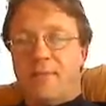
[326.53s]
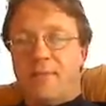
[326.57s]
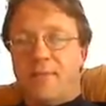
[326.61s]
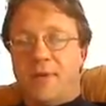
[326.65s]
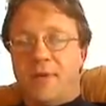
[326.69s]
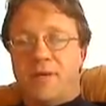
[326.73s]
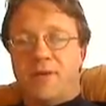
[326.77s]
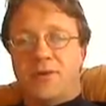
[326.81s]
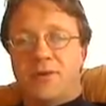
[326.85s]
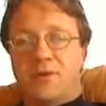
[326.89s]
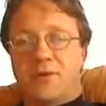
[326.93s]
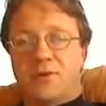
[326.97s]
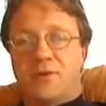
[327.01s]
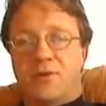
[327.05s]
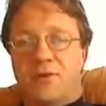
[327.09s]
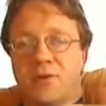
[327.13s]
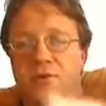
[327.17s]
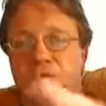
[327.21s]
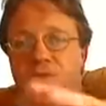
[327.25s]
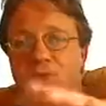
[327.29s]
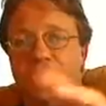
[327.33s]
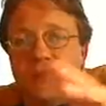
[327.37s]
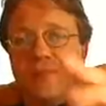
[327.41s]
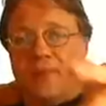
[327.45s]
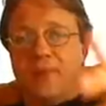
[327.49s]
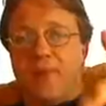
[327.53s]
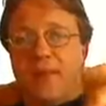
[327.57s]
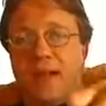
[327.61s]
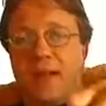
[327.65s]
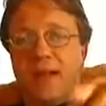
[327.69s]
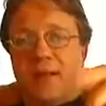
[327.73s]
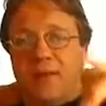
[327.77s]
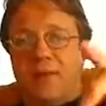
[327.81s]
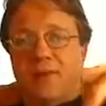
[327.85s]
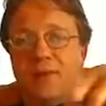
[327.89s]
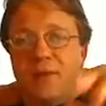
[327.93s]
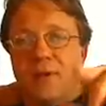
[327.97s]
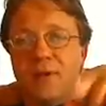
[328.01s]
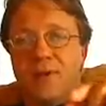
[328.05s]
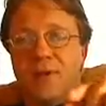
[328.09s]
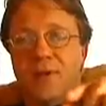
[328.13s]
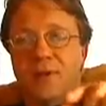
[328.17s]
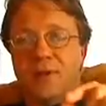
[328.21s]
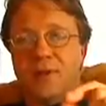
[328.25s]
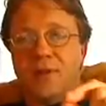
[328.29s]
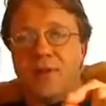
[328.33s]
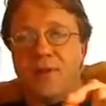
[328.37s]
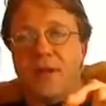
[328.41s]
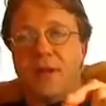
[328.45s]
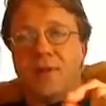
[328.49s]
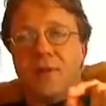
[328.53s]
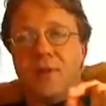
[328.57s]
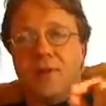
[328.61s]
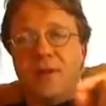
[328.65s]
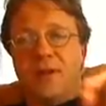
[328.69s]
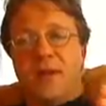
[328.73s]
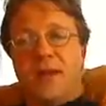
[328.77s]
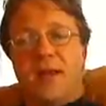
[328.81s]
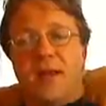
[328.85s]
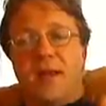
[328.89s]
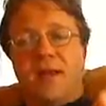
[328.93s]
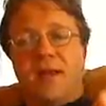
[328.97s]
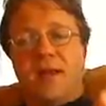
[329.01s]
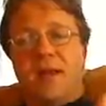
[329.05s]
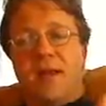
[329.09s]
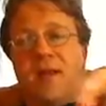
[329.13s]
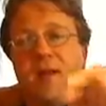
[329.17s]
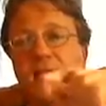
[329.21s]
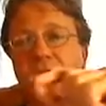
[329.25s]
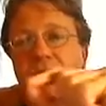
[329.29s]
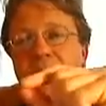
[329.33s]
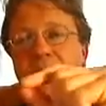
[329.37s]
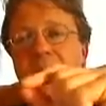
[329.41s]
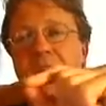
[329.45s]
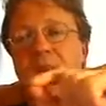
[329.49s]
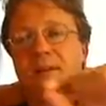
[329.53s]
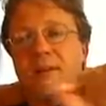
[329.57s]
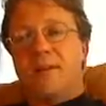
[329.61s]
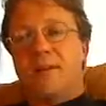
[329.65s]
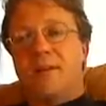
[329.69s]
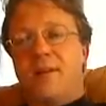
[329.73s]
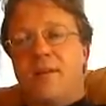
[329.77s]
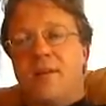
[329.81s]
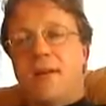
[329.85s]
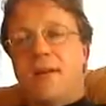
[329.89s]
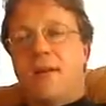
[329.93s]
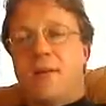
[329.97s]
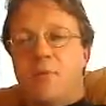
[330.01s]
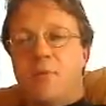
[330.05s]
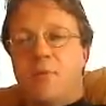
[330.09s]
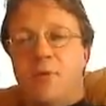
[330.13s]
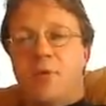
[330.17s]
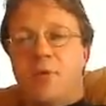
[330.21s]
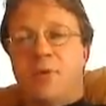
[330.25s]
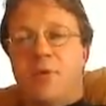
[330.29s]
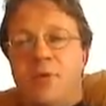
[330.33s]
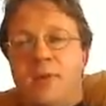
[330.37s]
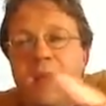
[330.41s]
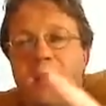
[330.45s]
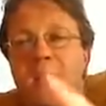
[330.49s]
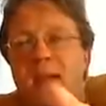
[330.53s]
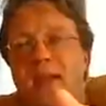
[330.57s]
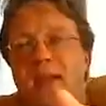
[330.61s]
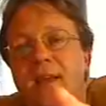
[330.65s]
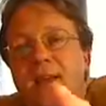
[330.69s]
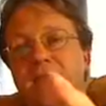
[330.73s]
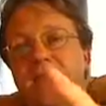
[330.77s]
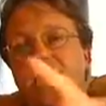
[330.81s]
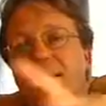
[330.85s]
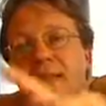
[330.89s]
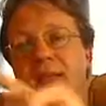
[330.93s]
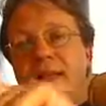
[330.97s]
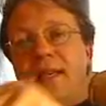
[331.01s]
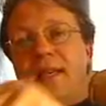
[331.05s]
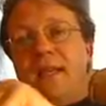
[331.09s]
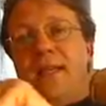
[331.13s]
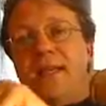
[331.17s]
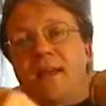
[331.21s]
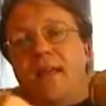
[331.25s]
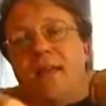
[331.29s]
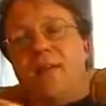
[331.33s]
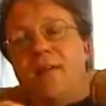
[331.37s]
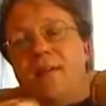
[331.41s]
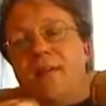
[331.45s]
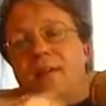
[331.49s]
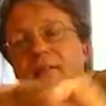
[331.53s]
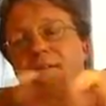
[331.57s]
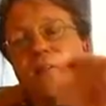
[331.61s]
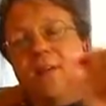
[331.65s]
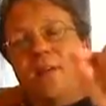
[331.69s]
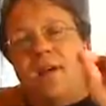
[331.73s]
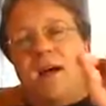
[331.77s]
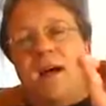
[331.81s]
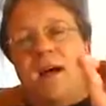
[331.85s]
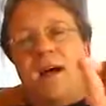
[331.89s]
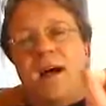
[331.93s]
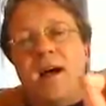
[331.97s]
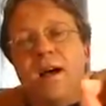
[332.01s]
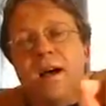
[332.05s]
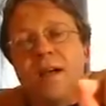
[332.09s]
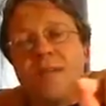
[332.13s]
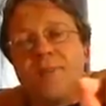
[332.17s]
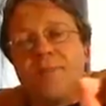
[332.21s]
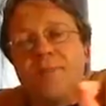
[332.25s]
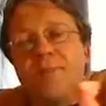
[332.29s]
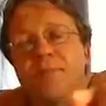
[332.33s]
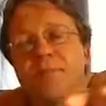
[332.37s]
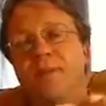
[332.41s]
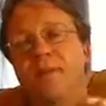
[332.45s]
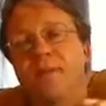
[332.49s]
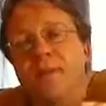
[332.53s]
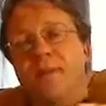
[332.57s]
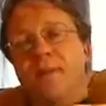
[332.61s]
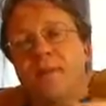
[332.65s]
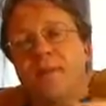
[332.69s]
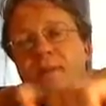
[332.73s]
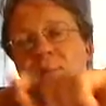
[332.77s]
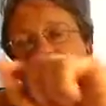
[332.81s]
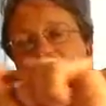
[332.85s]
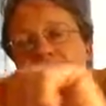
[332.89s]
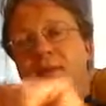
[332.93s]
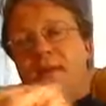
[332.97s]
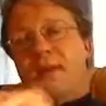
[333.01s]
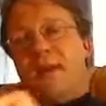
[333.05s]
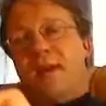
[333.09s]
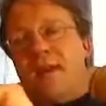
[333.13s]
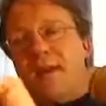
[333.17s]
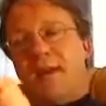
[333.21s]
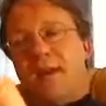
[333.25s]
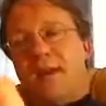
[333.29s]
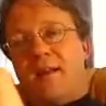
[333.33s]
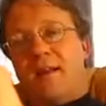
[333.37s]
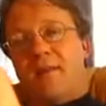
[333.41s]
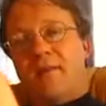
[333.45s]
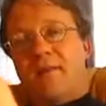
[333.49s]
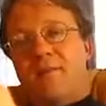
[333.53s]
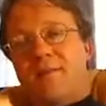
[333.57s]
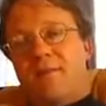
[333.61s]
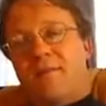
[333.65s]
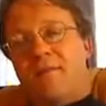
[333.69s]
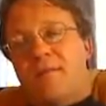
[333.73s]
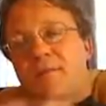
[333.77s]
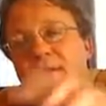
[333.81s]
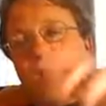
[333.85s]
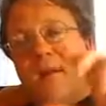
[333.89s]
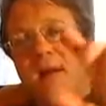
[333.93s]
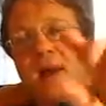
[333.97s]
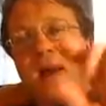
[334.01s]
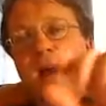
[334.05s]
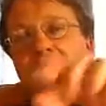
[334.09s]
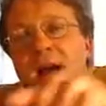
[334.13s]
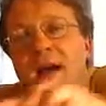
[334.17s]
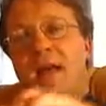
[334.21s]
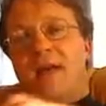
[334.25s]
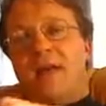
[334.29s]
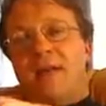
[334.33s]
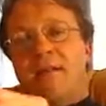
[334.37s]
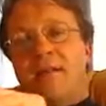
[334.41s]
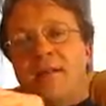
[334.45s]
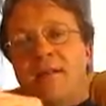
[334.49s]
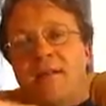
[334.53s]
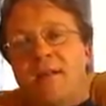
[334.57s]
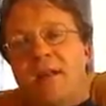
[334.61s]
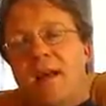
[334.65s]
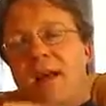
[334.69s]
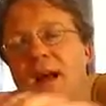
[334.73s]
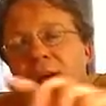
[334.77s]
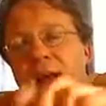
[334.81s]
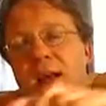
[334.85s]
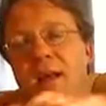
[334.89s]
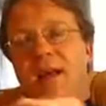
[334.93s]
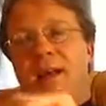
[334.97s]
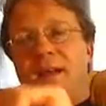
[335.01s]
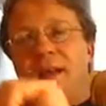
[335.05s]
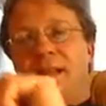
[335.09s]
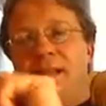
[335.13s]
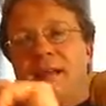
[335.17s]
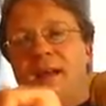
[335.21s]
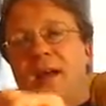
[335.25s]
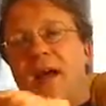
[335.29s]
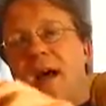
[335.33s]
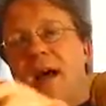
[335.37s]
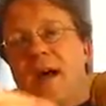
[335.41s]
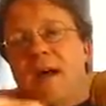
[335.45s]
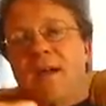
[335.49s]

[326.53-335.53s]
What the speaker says: because there's no slide, there's nothing to slide with a and the l. But when you get a, e, l, the a and the l, ael, ael,